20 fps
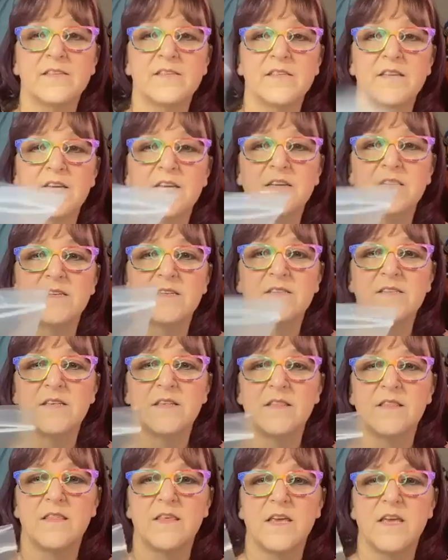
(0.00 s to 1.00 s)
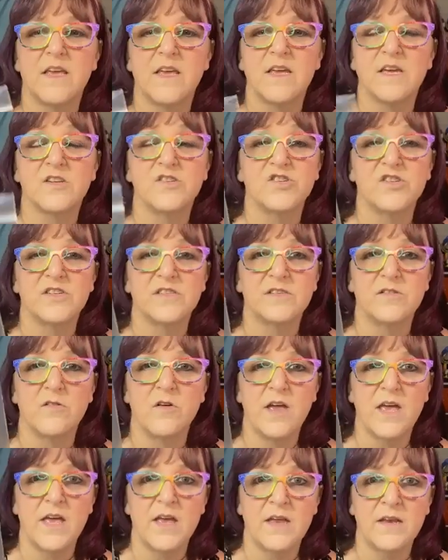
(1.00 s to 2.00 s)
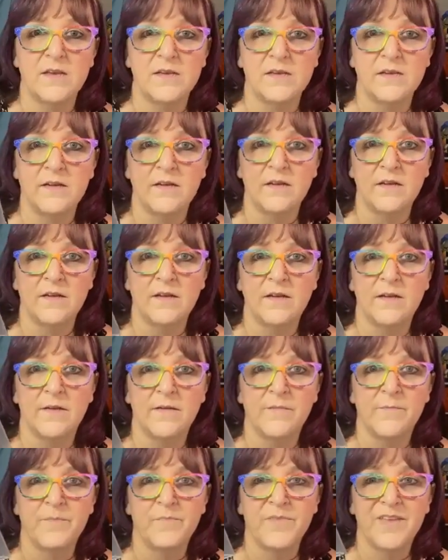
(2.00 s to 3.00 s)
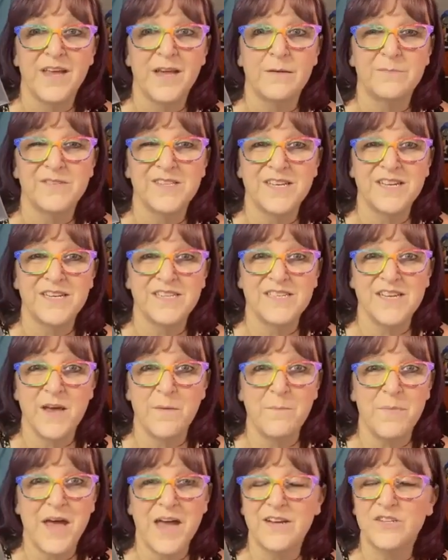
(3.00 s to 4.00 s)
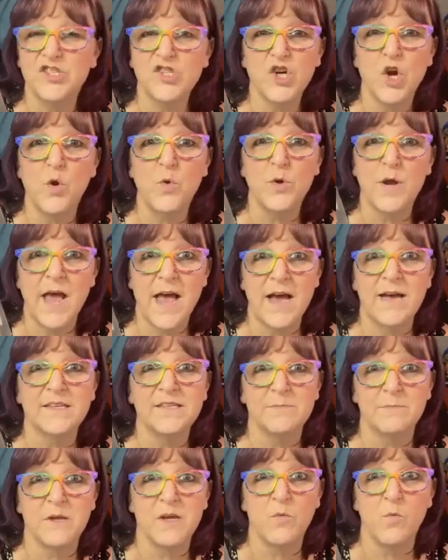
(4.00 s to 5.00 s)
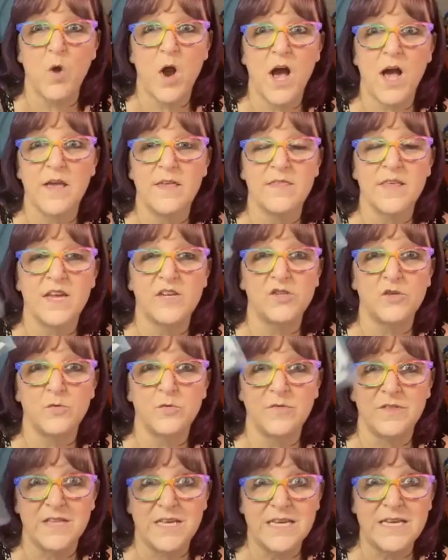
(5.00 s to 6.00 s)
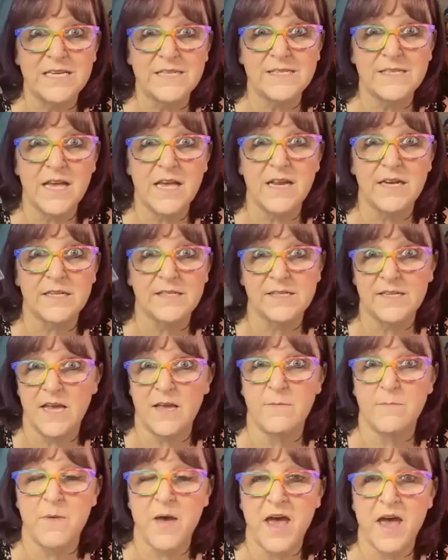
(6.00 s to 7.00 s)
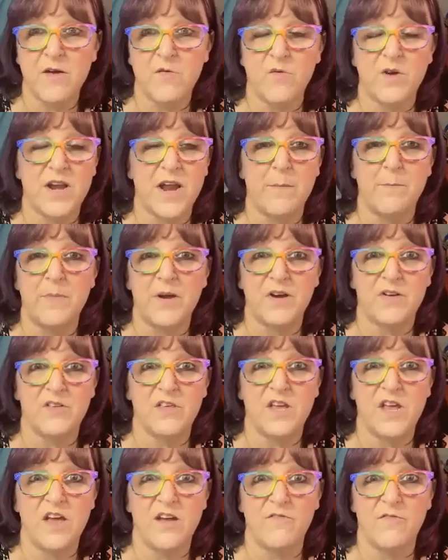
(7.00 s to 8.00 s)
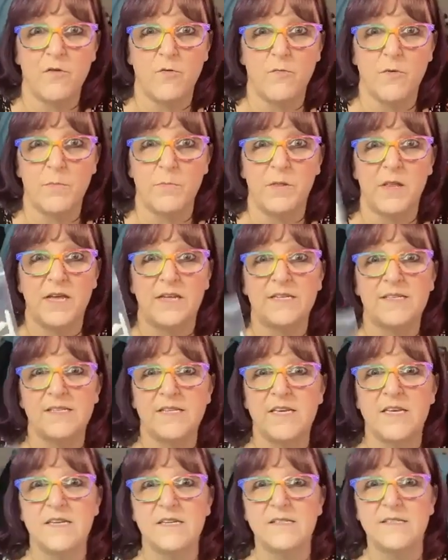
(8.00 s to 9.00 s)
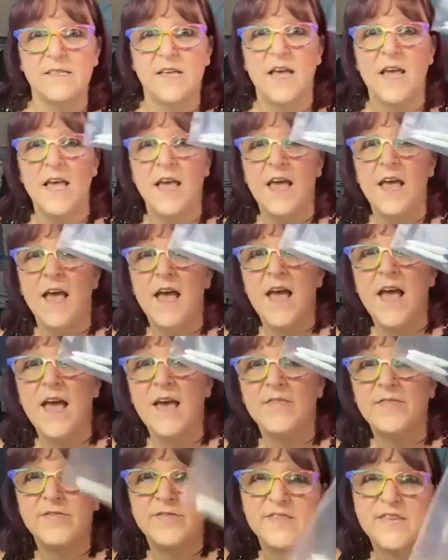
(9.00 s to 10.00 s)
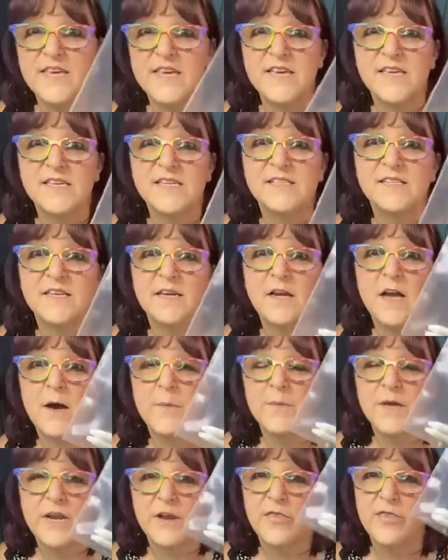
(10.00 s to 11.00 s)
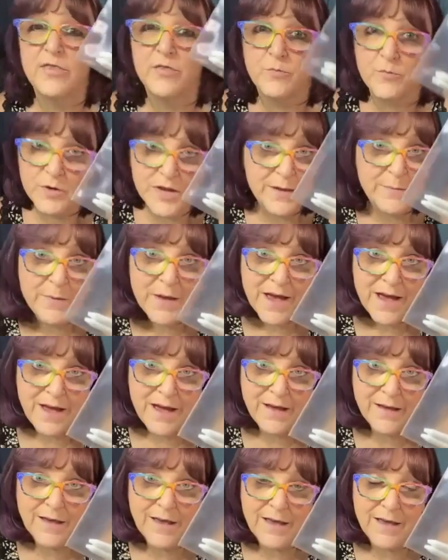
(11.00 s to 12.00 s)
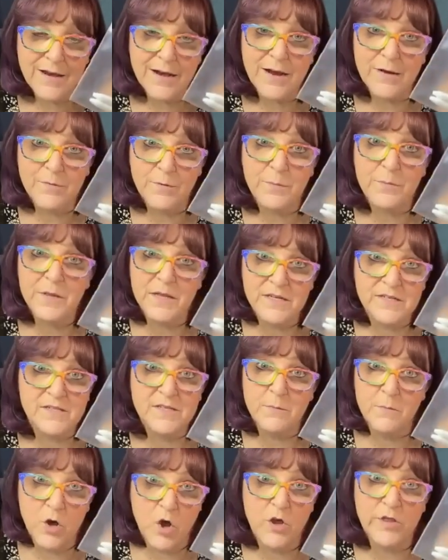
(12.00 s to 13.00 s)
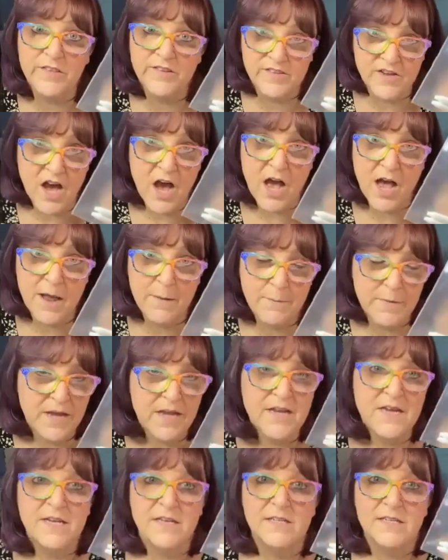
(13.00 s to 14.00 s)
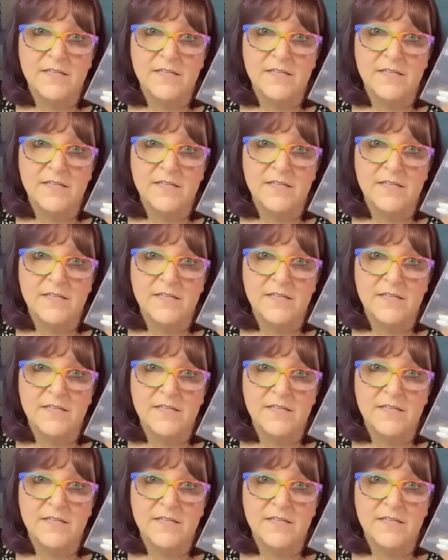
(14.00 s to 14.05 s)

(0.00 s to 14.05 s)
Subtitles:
This is the chisel end. Comes in a 10-pack. Don't ask me why they do these in a 10-pack when I barely ever replace these. And these come in a 3-pack and I replace them all the time.